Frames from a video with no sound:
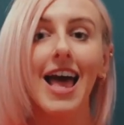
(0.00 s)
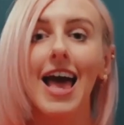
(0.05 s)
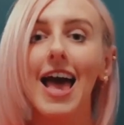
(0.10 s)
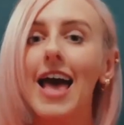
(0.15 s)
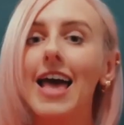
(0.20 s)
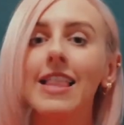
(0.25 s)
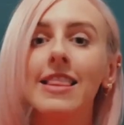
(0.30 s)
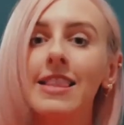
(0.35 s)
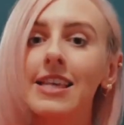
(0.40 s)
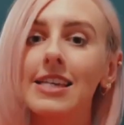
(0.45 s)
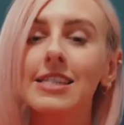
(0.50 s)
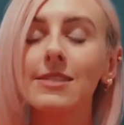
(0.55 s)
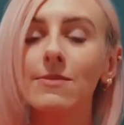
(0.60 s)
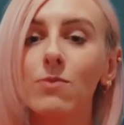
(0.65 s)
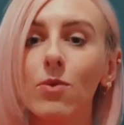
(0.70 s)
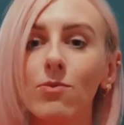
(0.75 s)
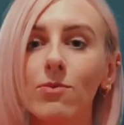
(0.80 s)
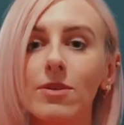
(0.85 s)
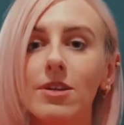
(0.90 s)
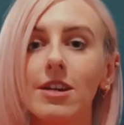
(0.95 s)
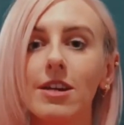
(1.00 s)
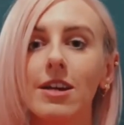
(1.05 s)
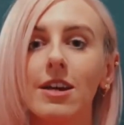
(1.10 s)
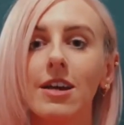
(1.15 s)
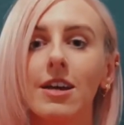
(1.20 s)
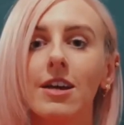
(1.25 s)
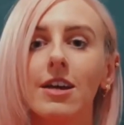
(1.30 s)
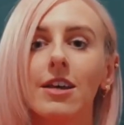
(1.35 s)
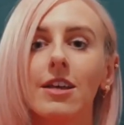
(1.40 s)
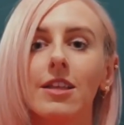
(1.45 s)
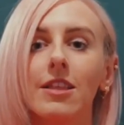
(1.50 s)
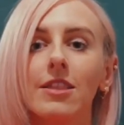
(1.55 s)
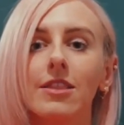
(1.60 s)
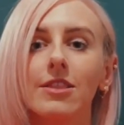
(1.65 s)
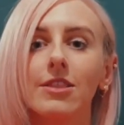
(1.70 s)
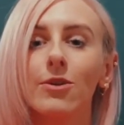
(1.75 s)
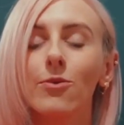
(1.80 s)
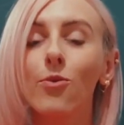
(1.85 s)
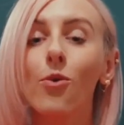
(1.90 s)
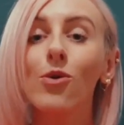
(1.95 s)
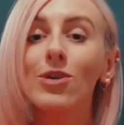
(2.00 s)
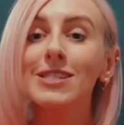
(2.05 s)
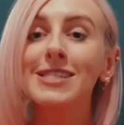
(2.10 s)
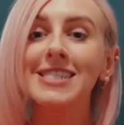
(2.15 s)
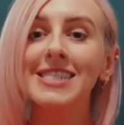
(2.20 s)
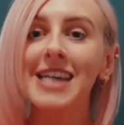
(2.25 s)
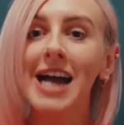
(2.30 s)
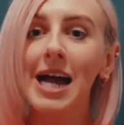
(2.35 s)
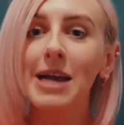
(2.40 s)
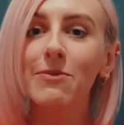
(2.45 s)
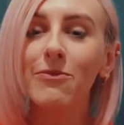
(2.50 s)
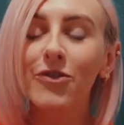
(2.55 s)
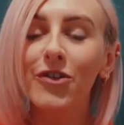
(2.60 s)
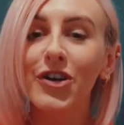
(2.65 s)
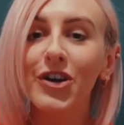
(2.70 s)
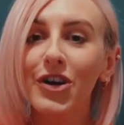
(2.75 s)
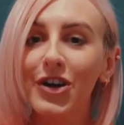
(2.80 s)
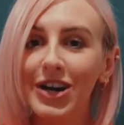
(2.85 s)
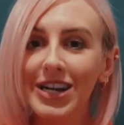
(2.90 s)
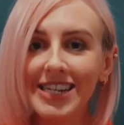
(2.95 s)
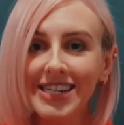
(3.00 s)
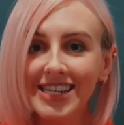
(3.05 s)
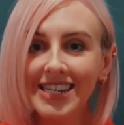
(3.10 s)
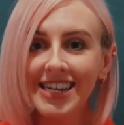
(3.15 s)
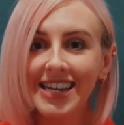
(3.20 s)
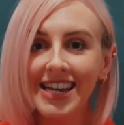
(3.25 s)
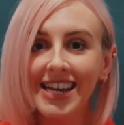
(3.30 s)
In this moment, there wasn't time for greed,